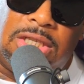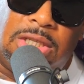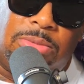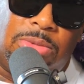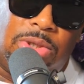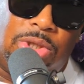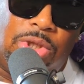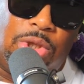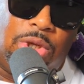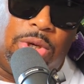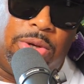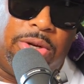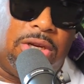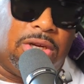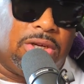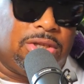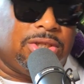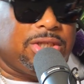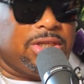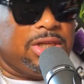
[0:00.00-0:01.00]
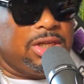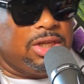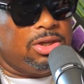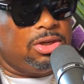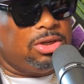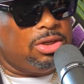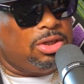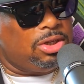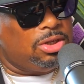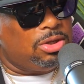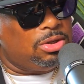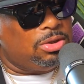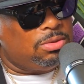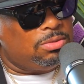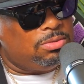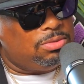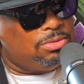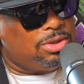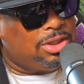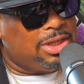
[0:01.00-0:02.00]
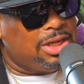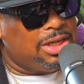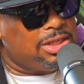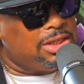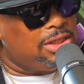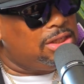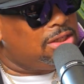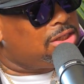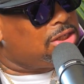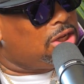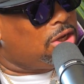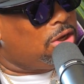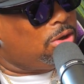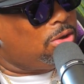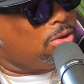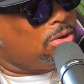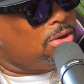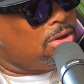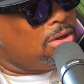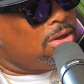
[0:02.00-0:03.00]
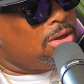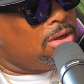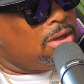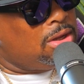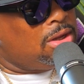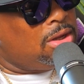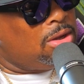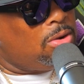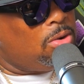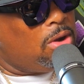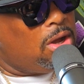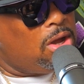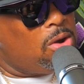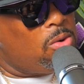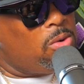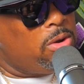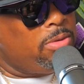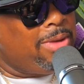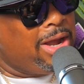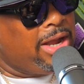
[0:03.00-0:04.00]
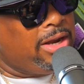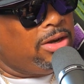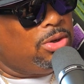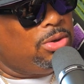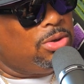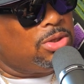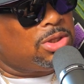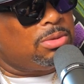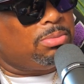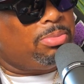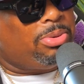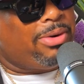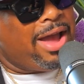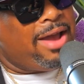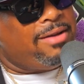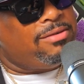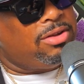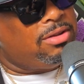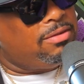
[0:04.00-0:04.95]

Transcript: in Missouri are still a little touchy. So we might do some private